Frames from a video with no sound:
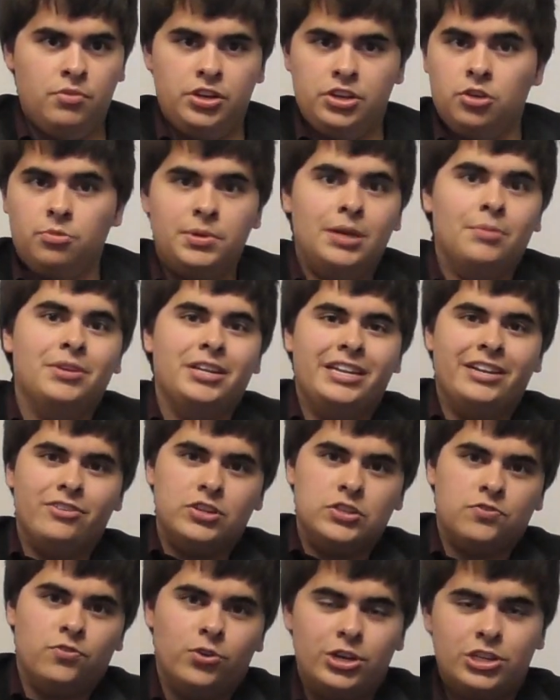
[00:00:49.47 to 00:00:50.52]
but you'll be able to hear
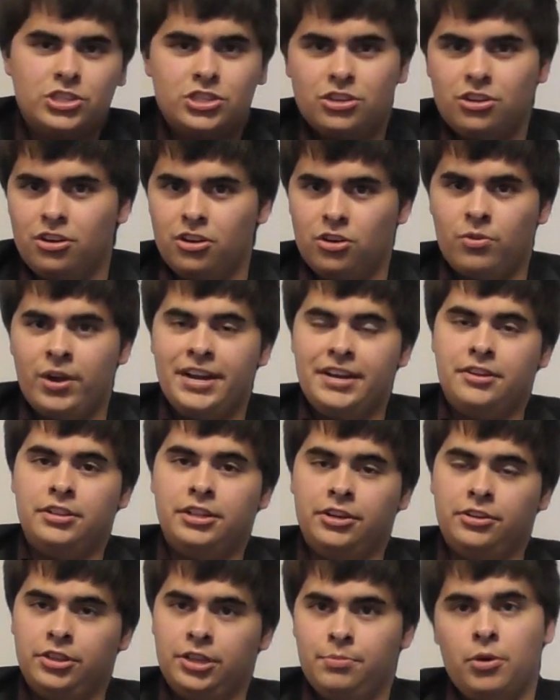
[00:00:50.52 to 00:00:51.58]
his voice uh, quite
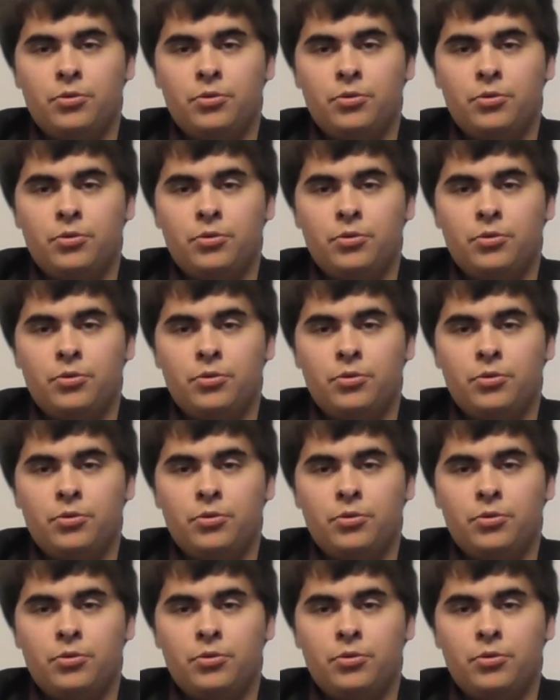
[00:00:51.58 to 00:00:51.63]
clearly.